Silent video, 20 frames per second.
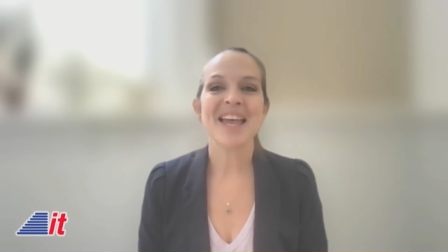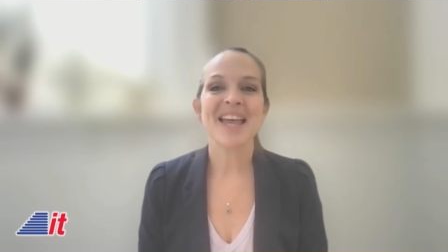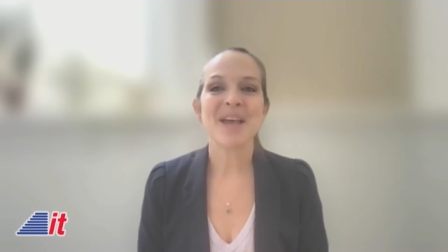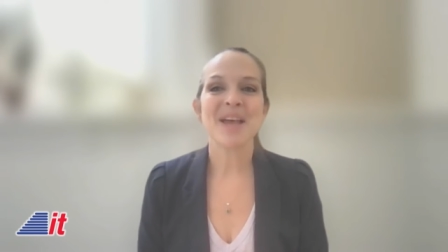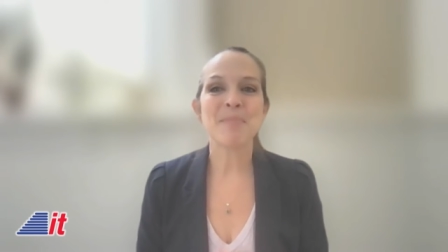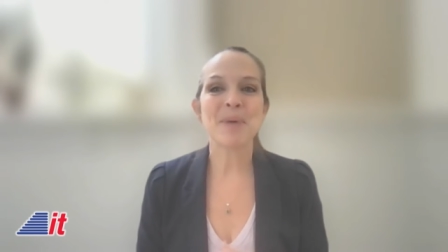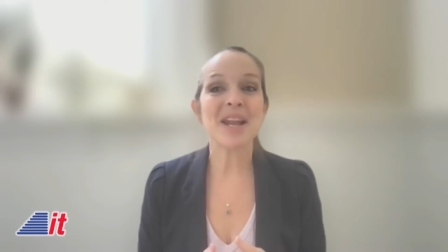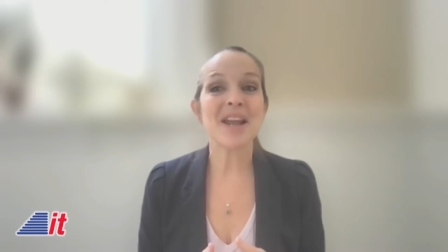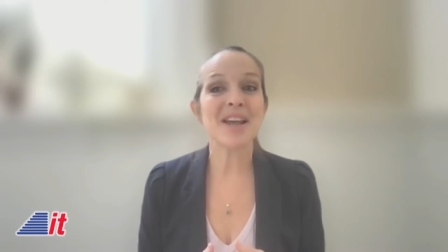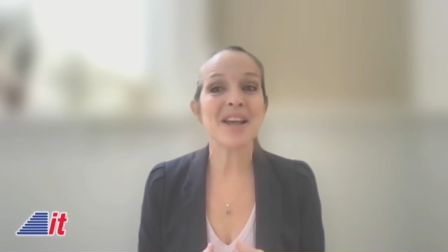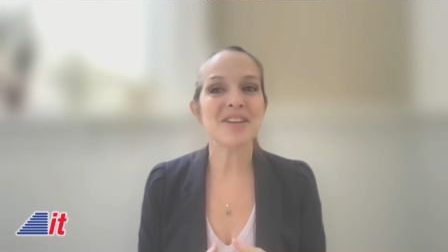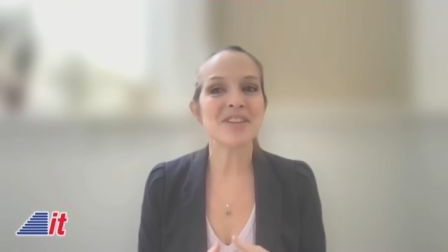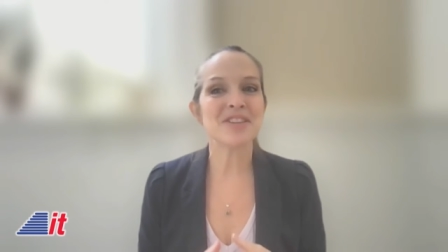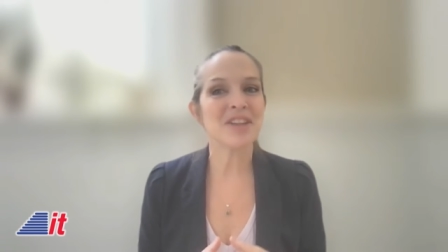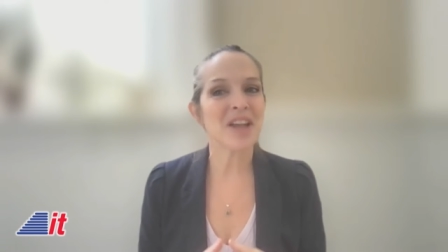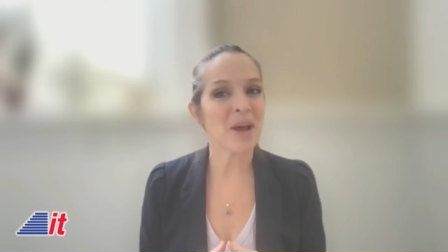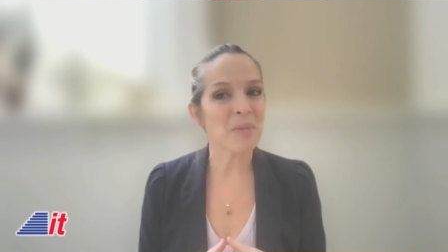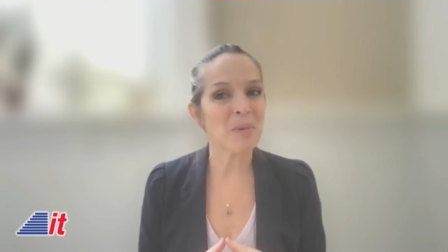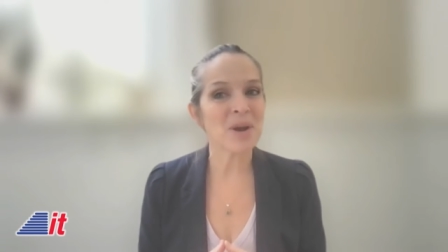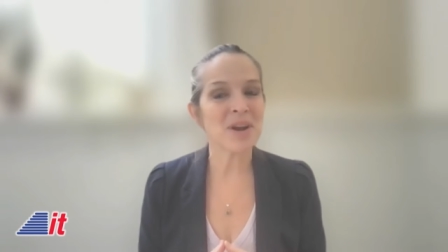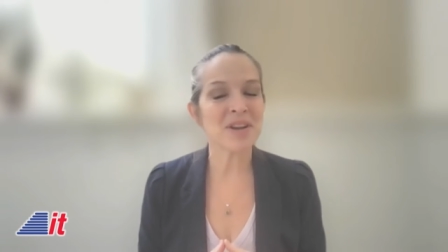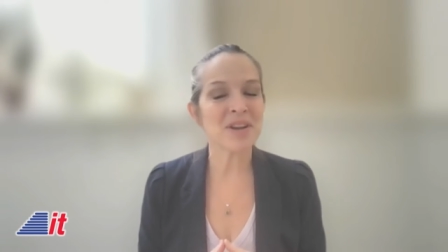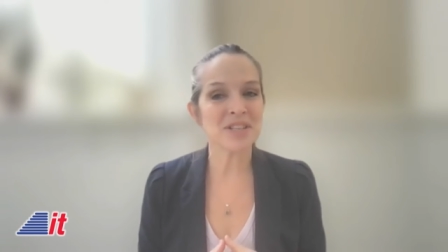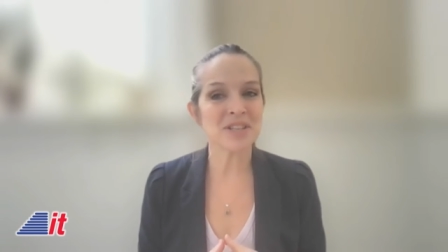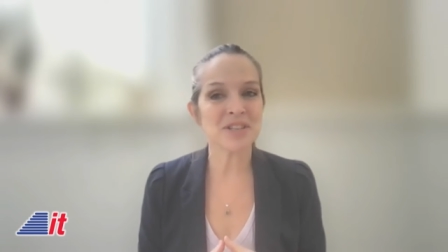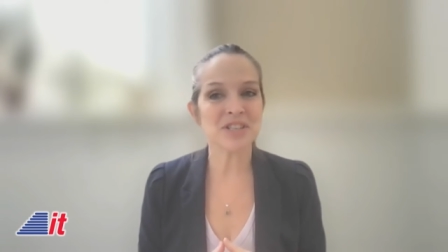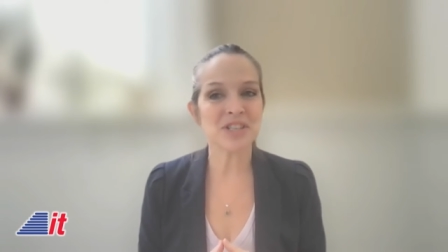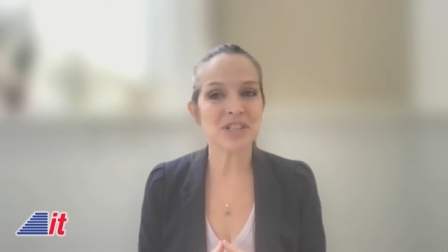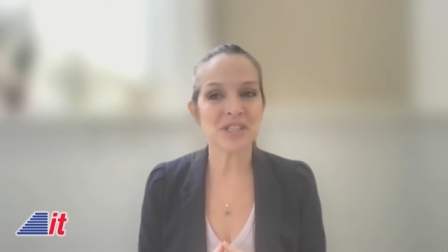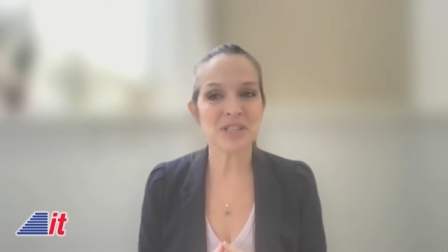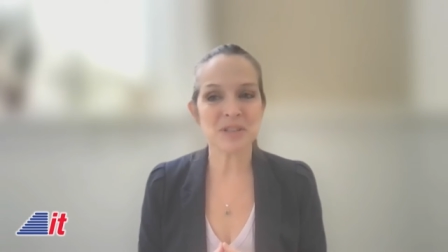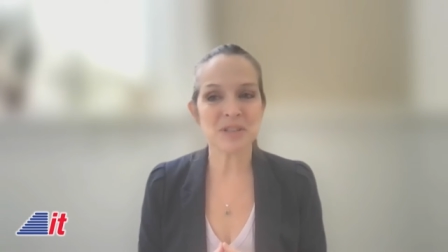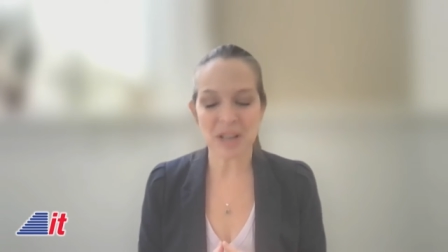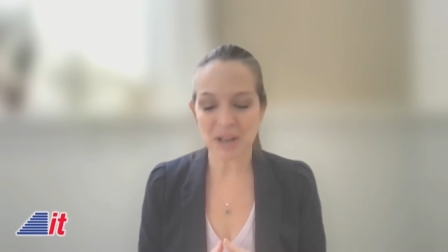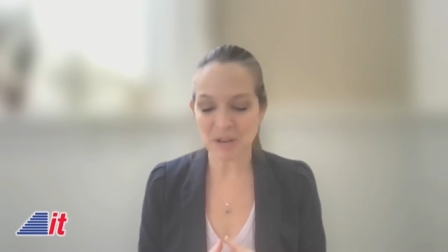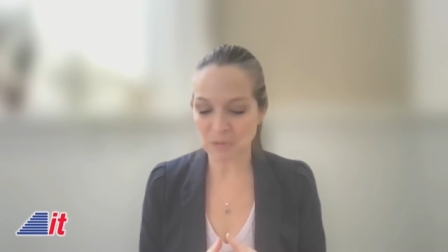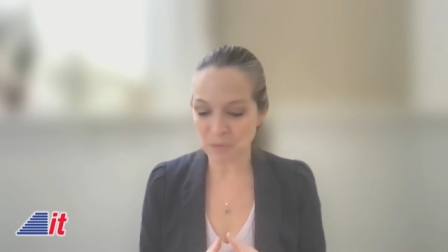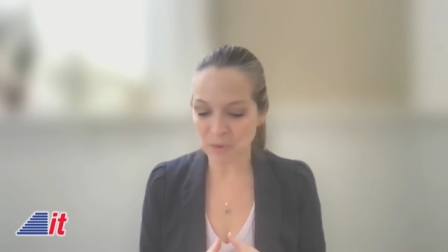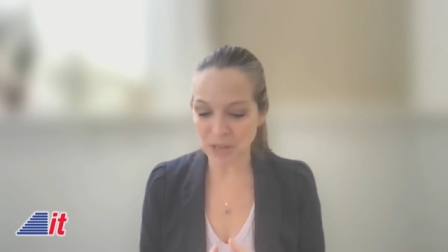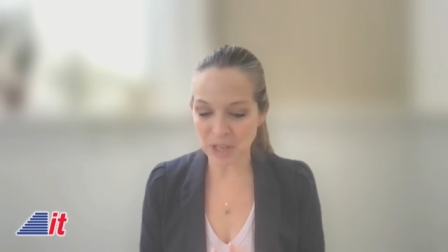but I want to just like
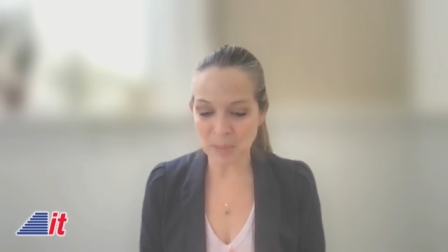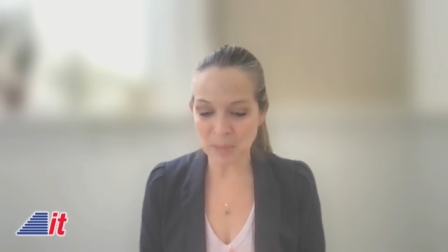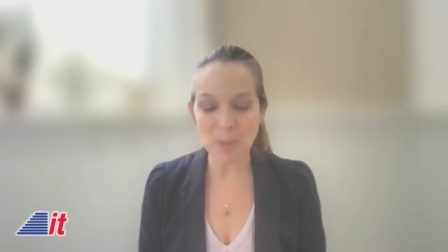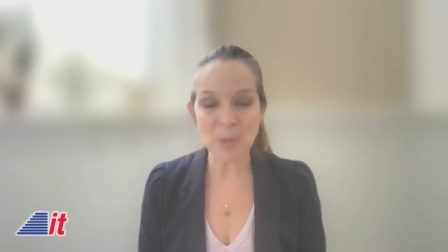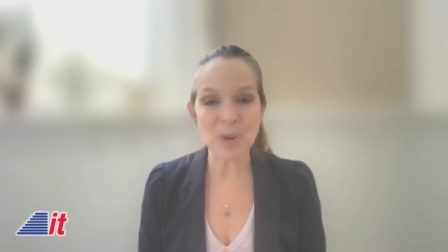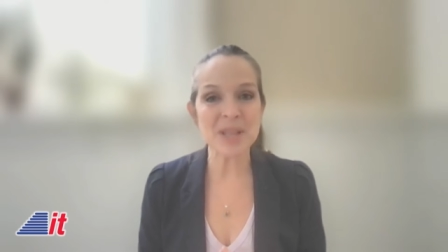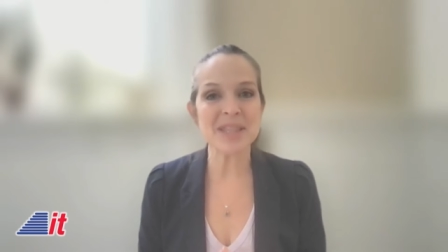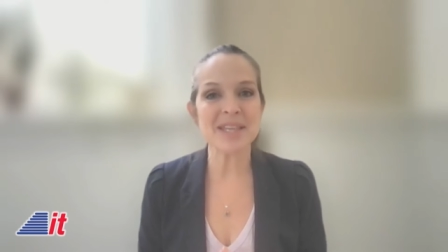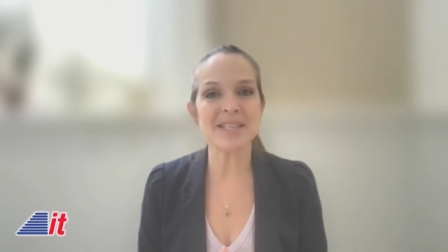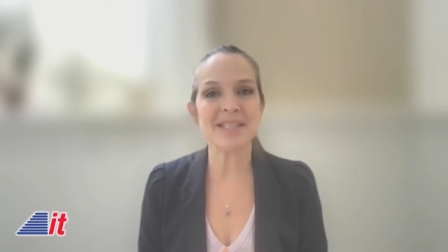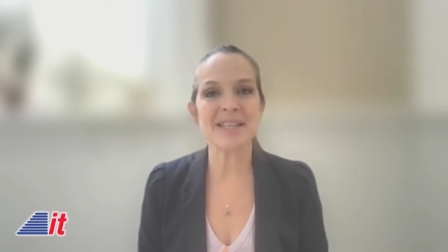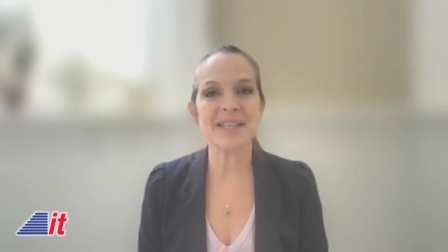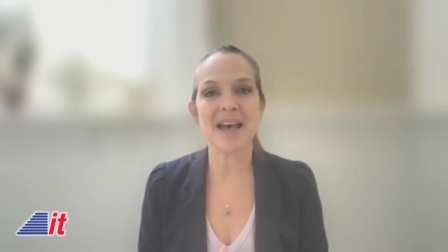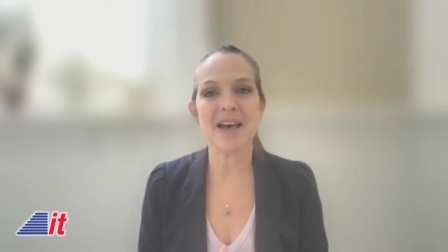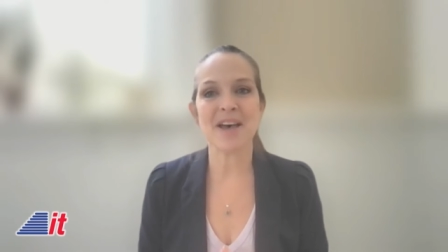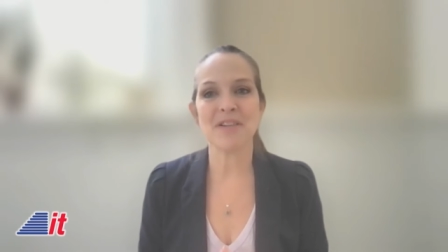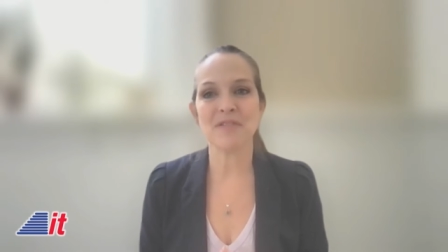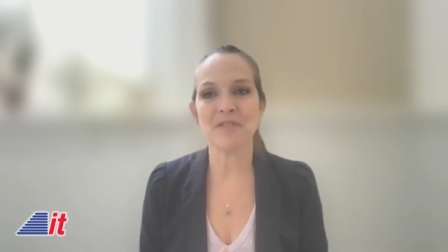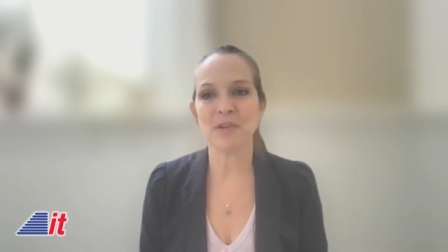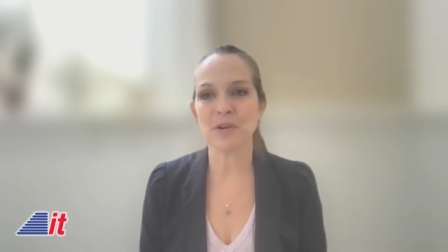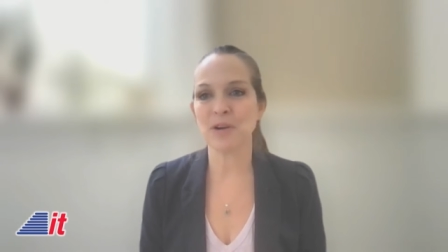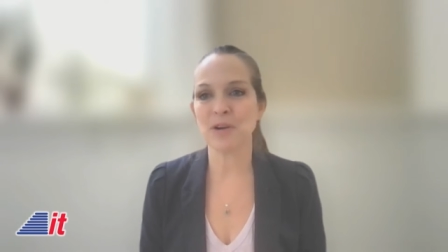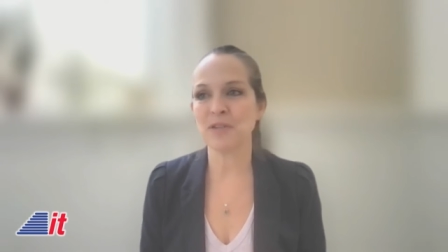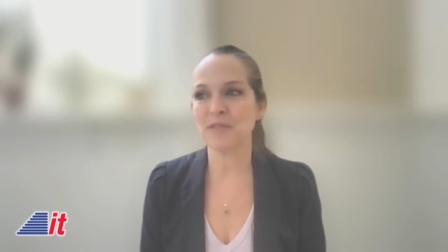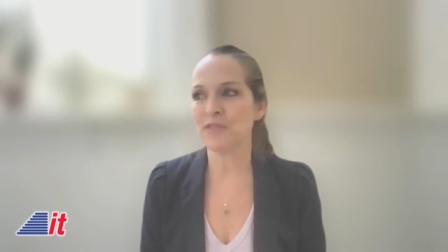really point this out for